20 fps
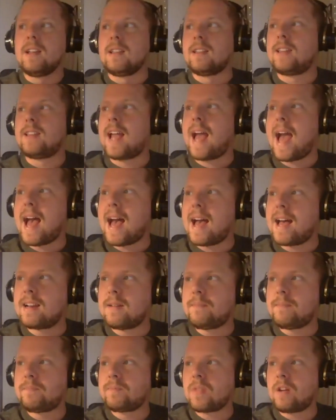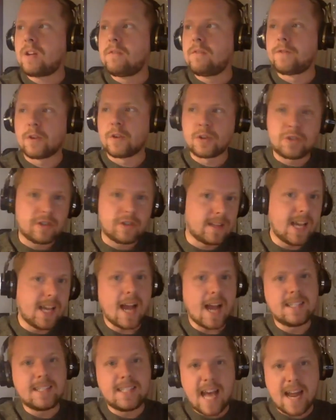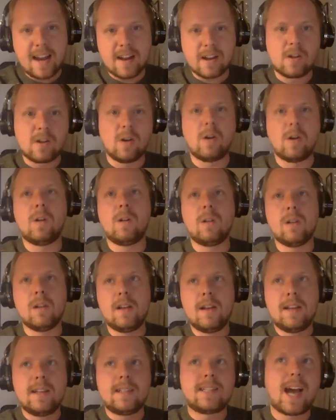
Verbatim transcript: They had virtually identical